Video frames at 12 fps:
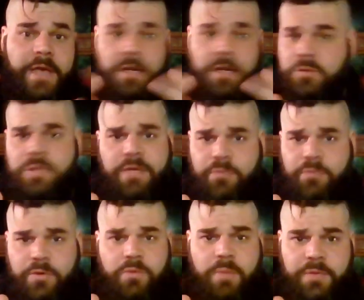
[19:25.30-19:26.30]
And I'll do that
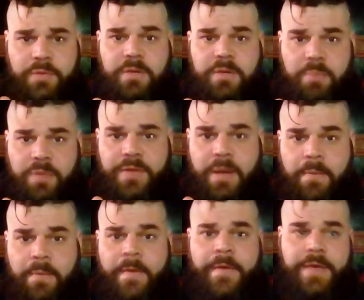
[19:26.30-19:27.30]
for you month in and month
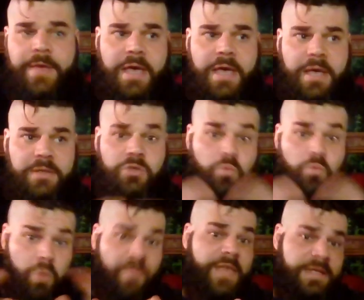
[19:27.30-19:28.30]
out. And to
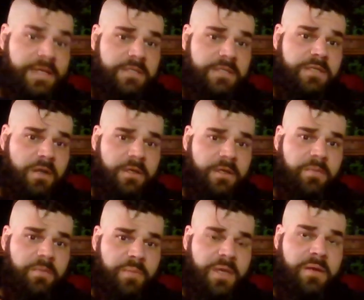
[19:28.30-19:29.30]
run that CTR
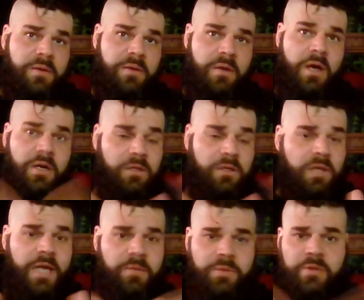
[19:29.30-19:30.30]
campaign on a
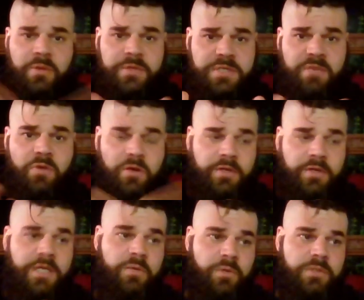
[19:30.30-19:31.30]
client with only several hundred
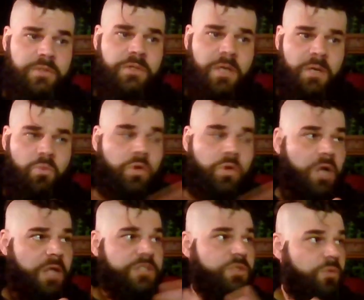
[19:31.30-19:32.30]
keywords will
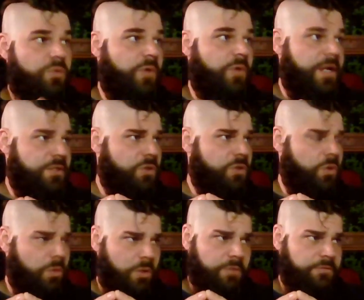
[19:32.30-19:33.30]
cost you a grand
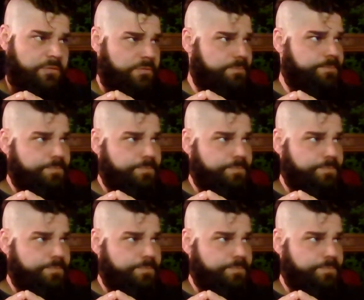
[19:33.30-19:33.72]
total of